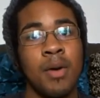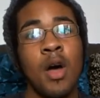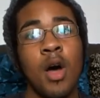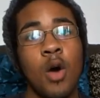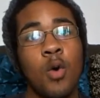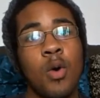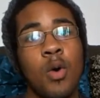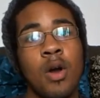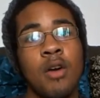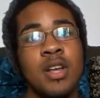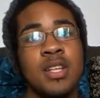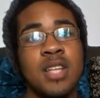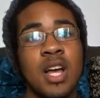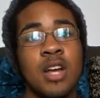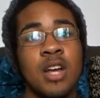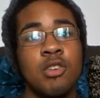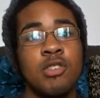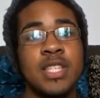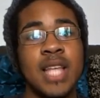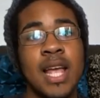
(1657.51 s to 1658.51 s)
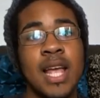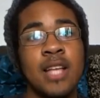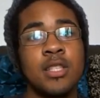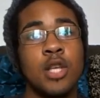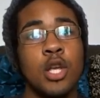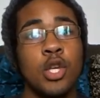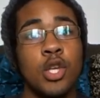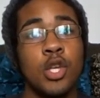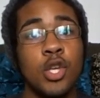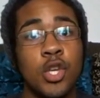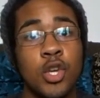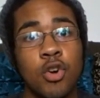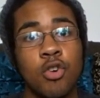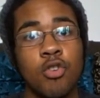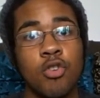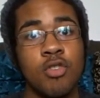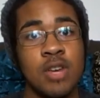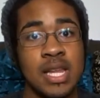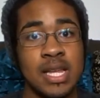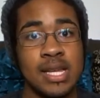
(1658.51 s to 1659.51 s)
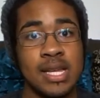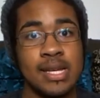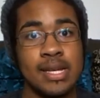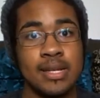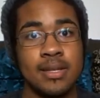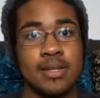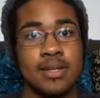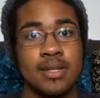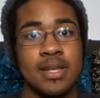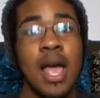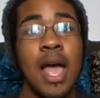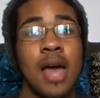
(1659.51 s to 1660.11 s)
Aquarius understands your needs